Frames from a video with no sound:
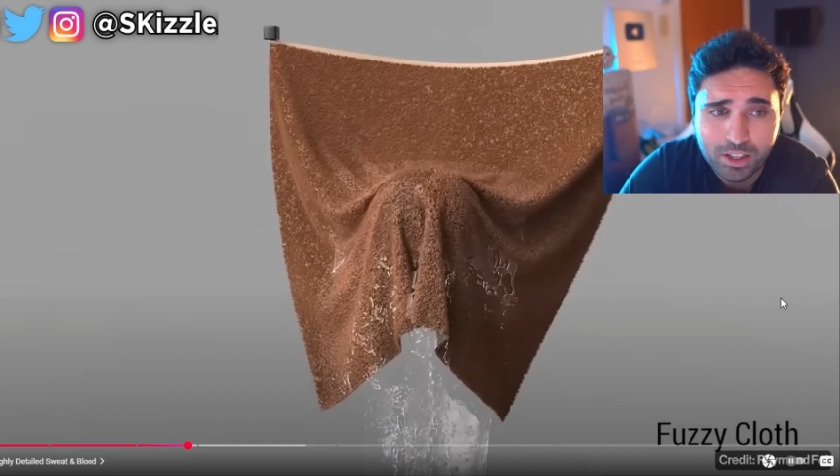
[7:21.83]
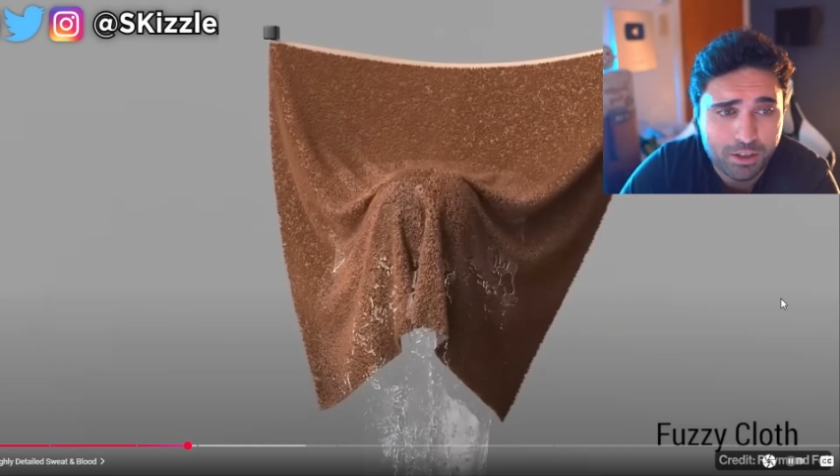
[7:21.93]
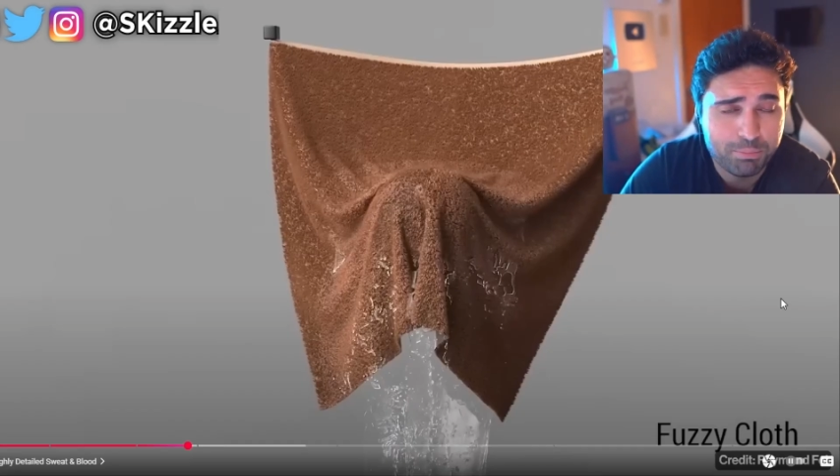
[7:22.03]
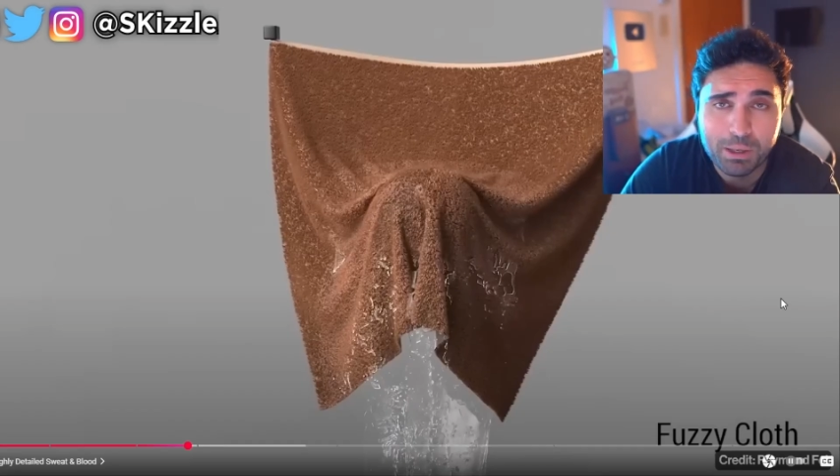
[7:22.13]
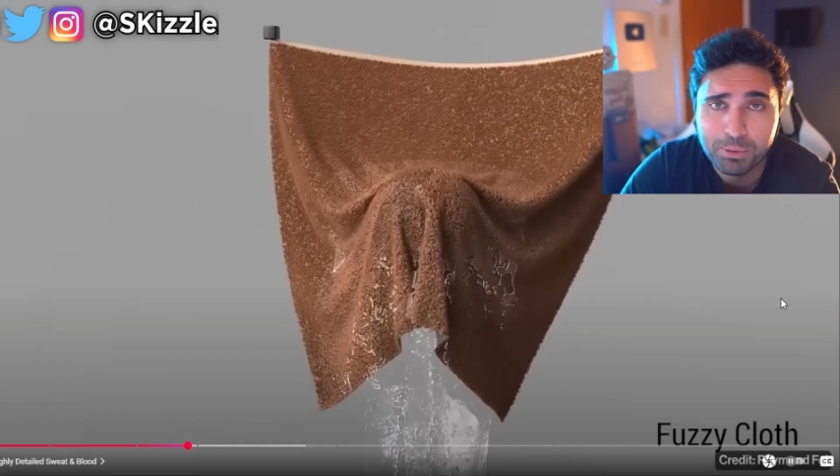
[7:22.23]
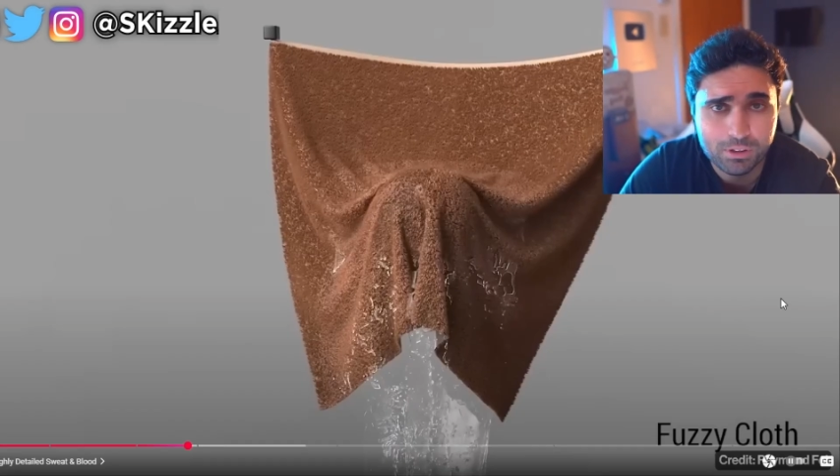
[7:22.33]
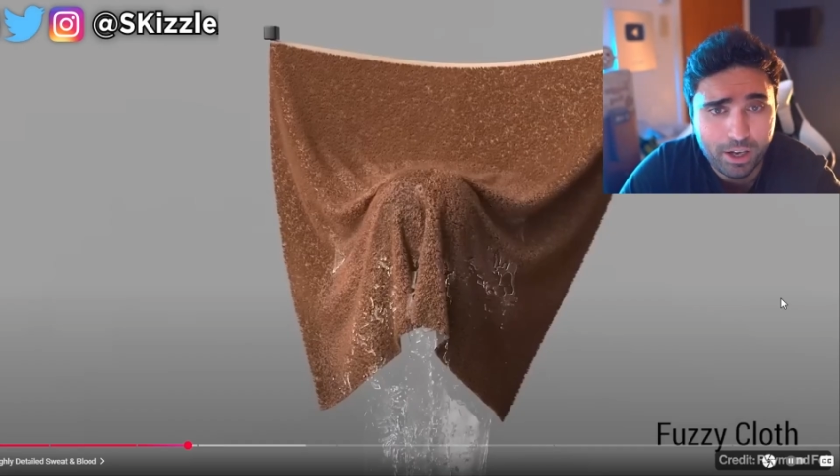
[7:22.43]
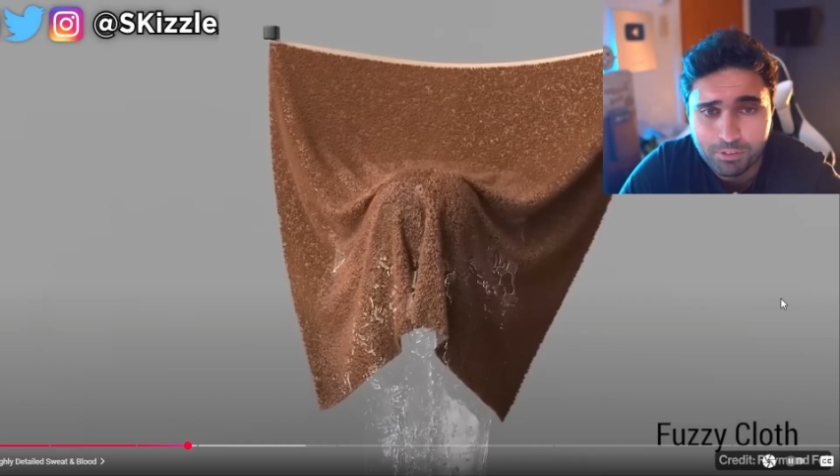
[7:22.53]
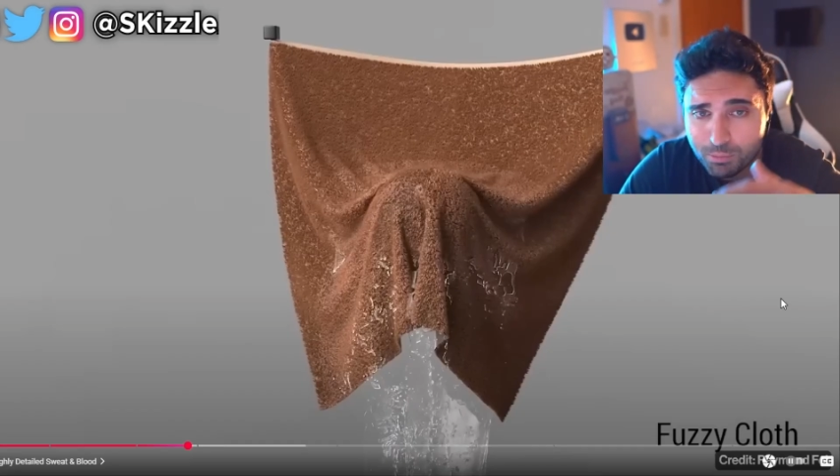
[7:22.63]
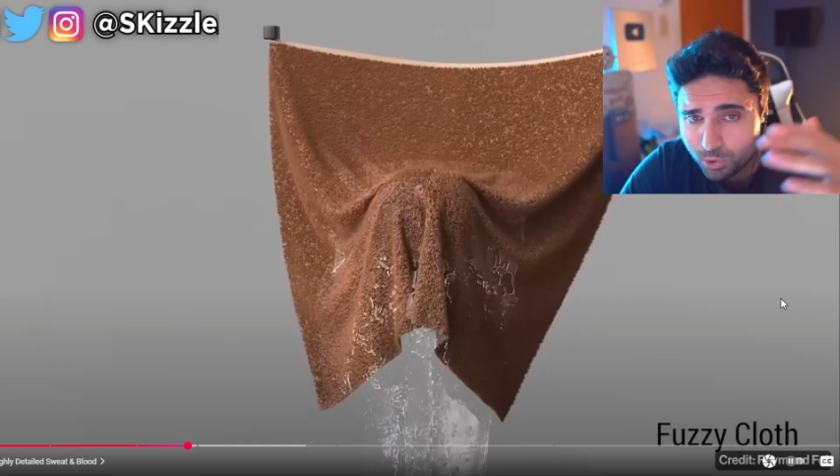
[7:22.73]
like people
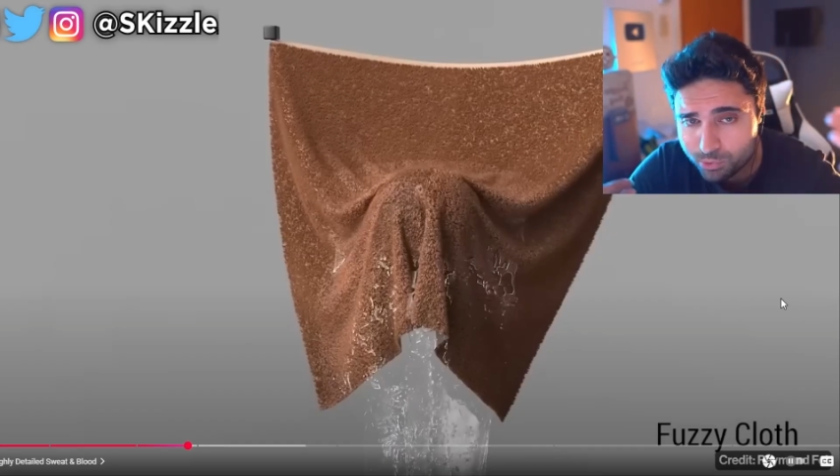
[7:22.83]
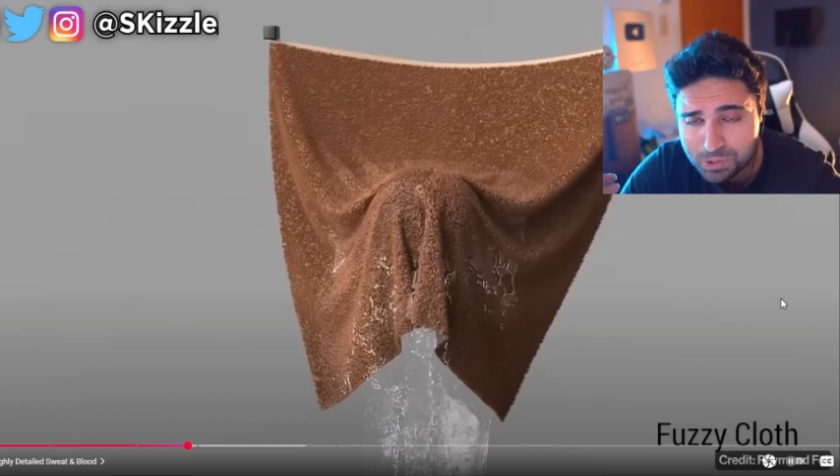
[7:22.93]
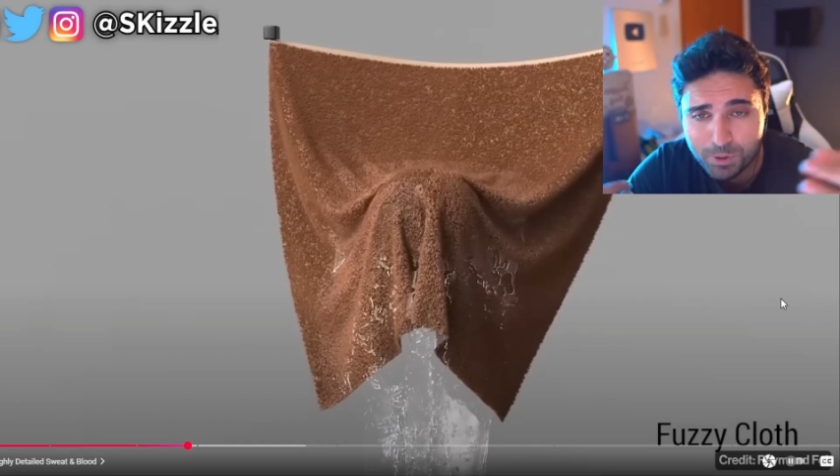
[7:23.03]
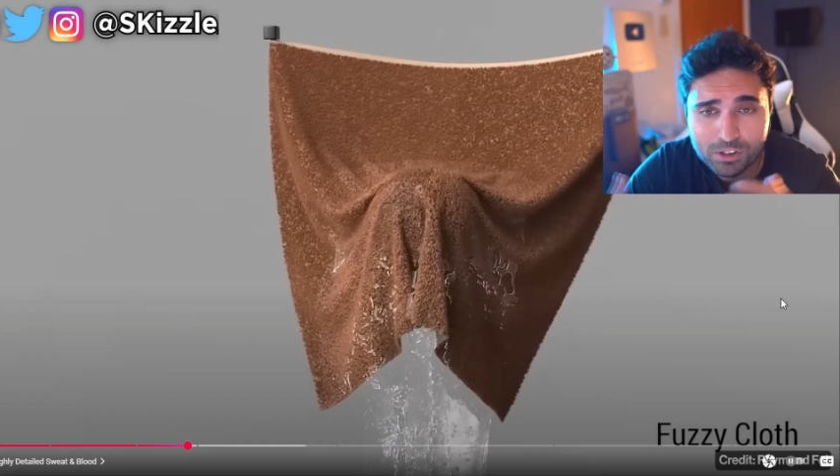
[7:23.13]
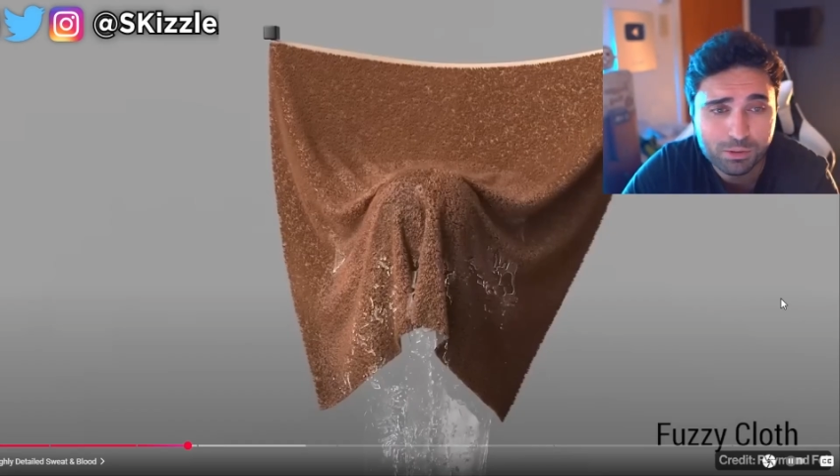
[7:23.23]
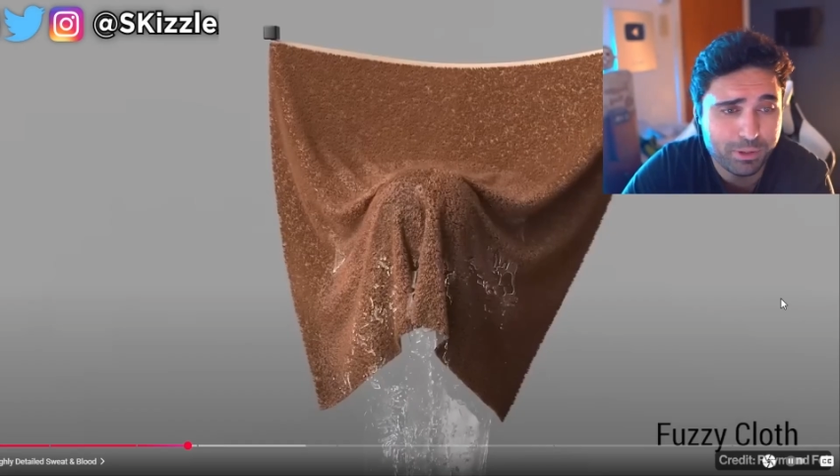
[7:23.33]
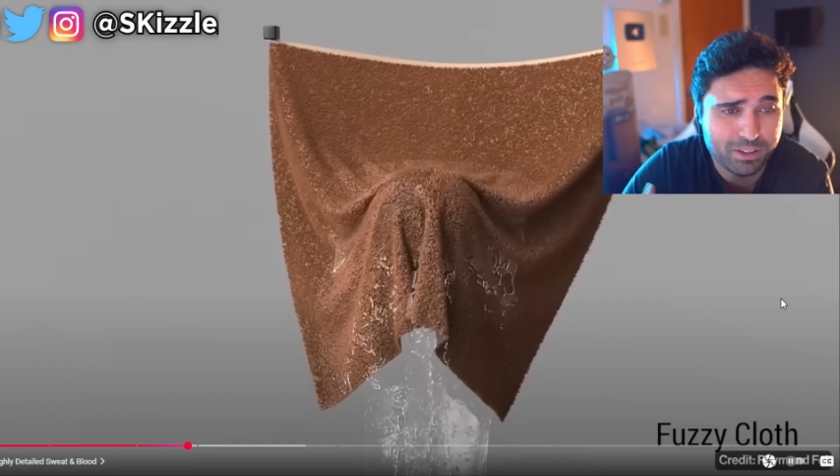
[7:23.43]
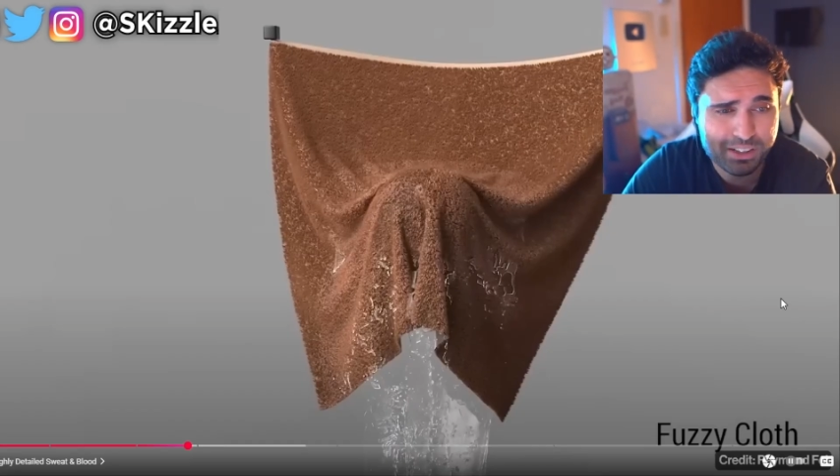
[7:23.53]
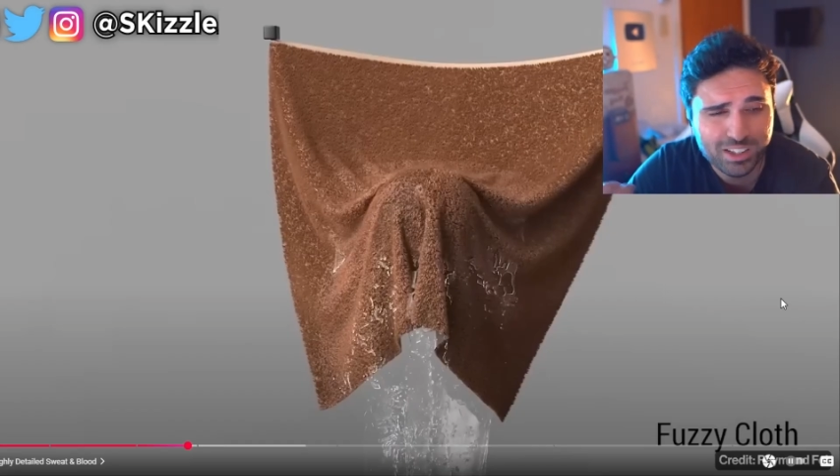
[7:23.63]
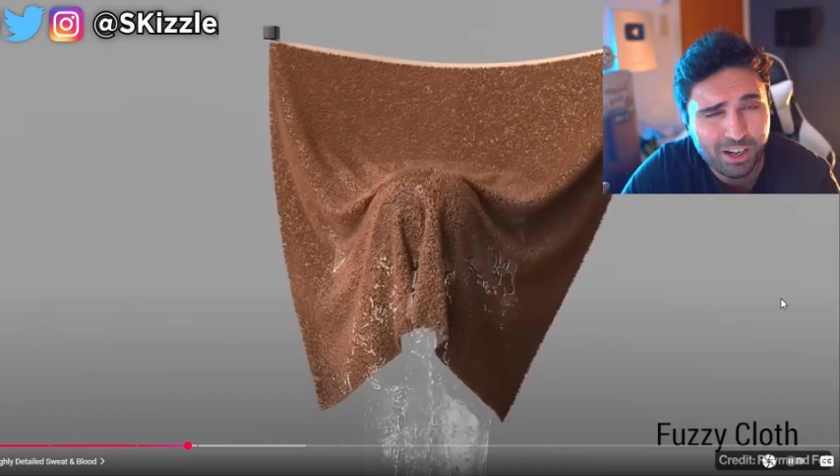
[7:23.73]
having more responsibilities.